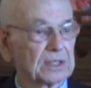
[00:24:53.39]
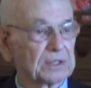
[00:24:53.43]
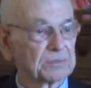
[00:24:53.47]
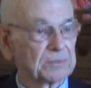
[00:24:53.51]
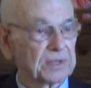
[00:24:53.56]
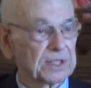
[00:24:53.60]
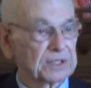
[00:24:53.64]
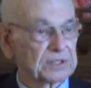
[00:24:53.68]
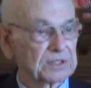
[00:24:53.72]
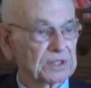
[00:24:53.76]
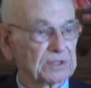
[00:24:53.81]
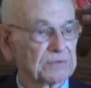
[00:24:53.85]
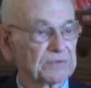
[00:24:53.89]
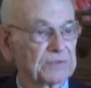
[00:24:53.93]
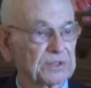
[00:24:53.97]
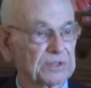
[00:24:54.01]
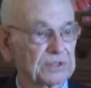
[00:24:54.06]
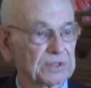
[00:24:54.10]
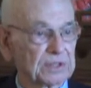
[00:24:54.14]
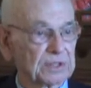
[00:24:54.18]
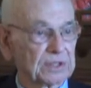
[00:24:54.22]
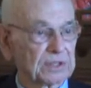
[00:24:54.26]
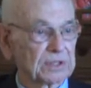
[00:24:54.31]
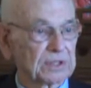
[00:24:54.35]
especially if
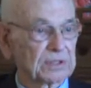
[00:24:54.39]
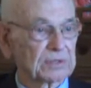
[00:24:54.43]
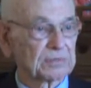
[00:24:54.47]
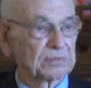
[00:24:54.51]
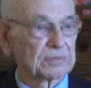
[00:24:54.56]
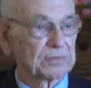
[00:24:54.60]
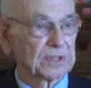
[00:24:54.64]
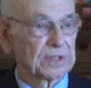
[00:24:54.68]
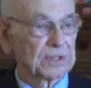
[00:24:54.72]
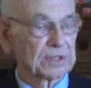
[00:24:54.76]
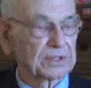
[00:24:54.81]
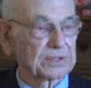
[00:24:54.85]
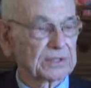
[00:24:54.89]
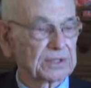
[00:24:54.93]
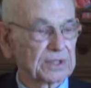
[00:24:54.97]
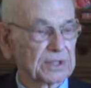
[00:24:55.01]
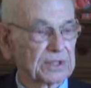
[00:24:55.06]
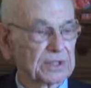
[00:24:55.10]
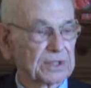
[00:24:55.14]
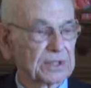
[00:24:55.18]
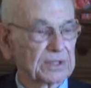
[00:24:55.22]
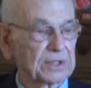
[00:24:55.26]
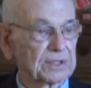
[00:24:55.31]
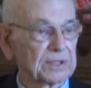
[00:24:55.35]
you took
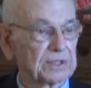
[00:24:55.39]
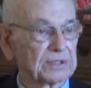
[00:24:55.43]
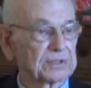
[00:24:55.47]
military.